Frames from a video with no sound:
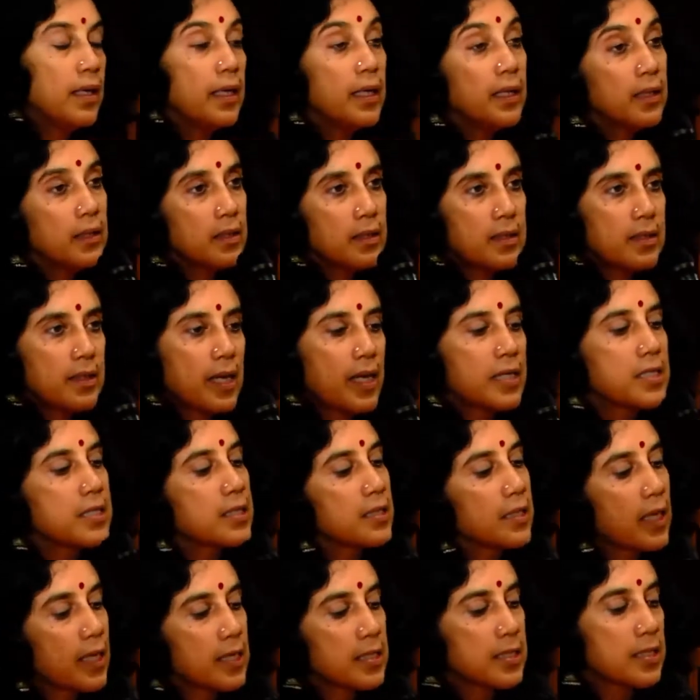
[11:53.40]
England
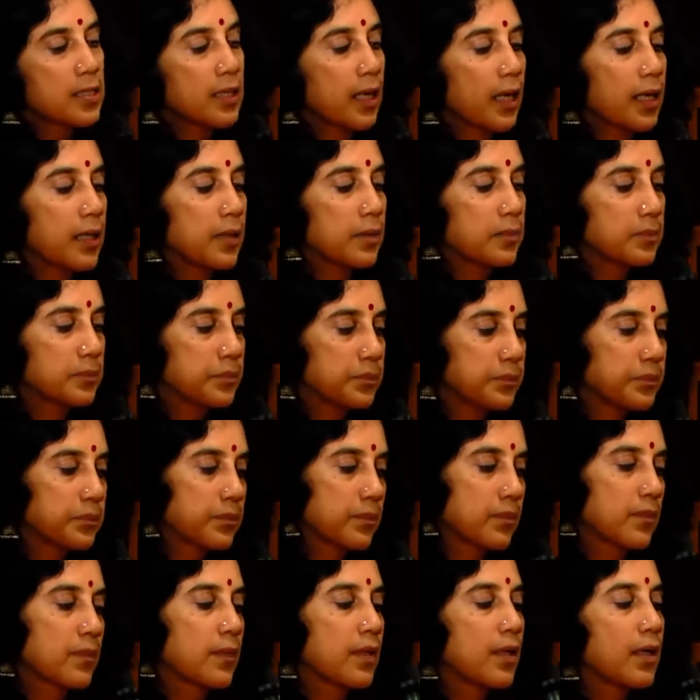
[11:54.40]

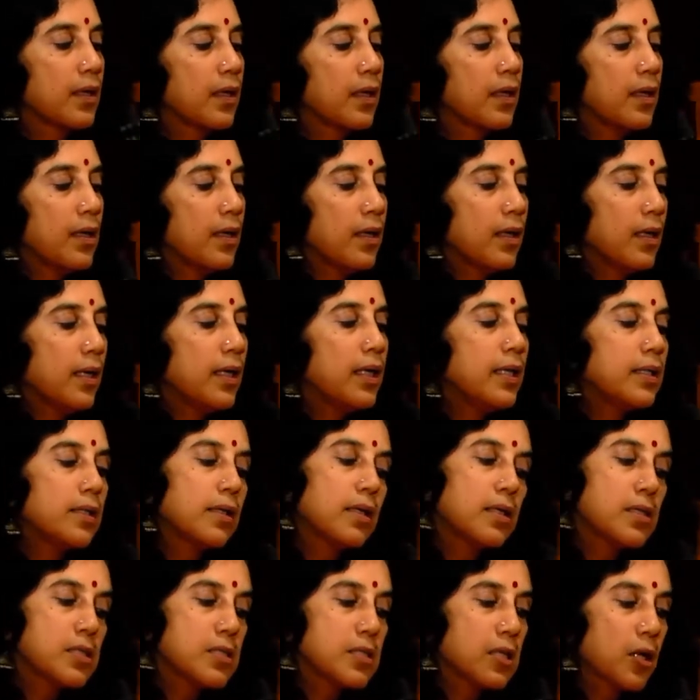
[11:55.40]
1999. It
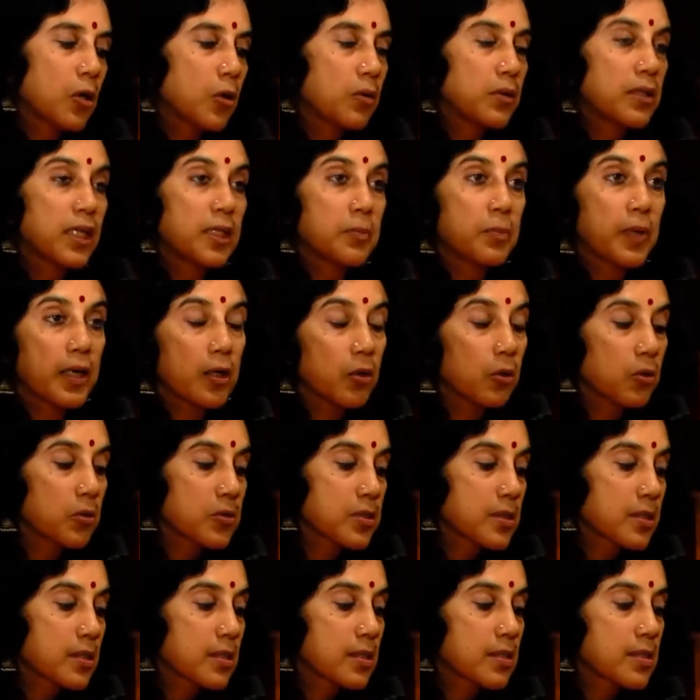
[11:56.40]
turns out that my
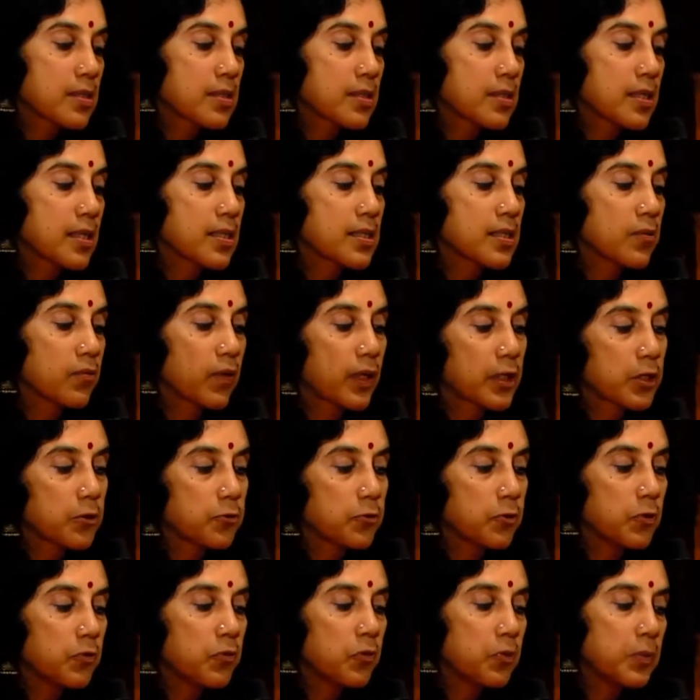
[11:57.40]
hostess is a
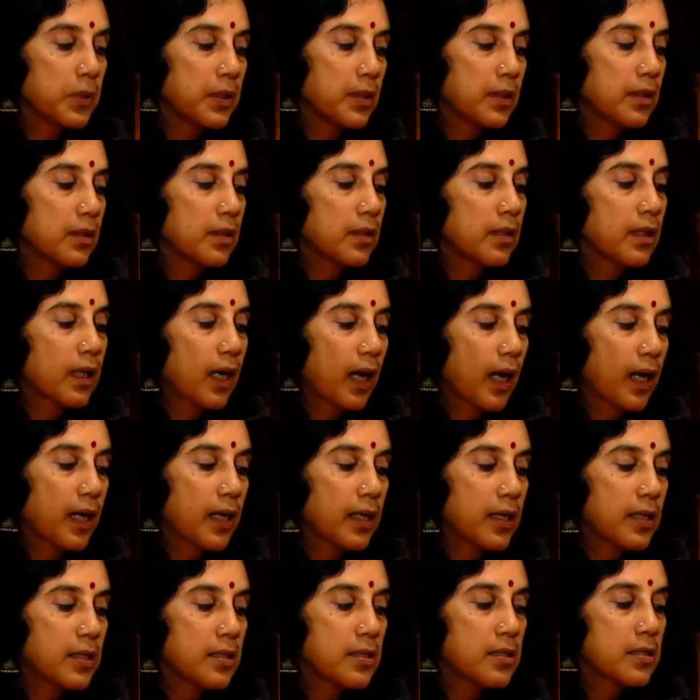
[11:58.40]
wonderful woman,
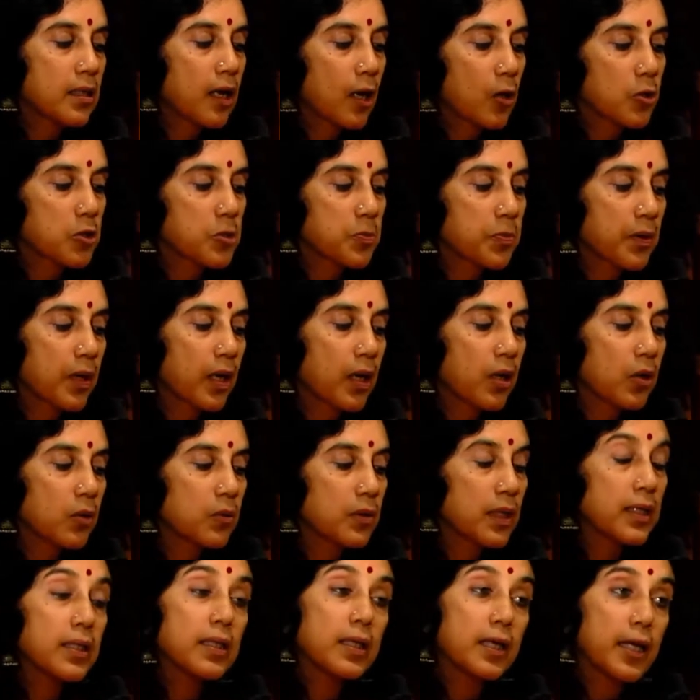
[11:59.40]
kind, house
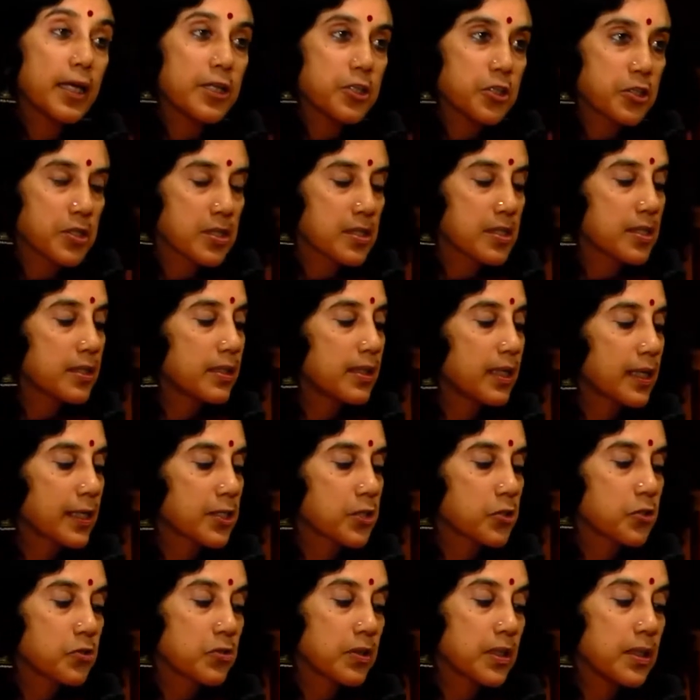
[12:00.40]
proud, and gracious in the
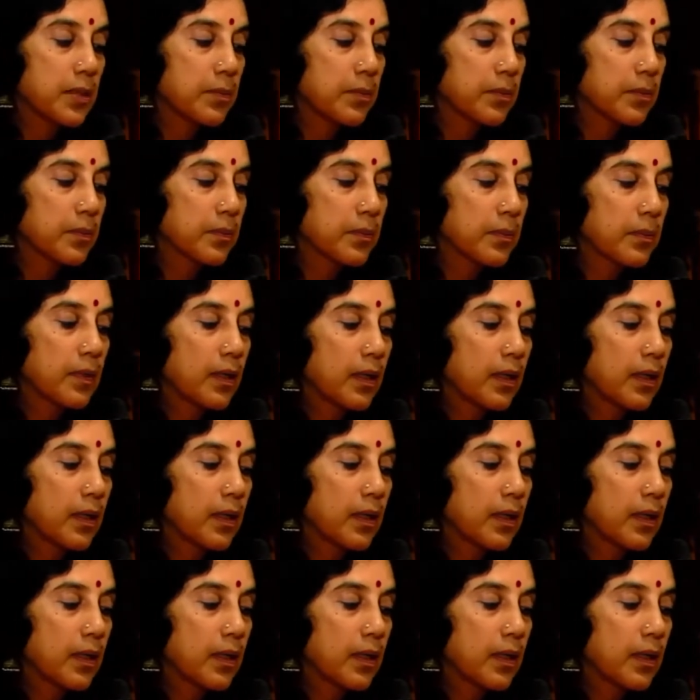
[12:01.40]
extreme.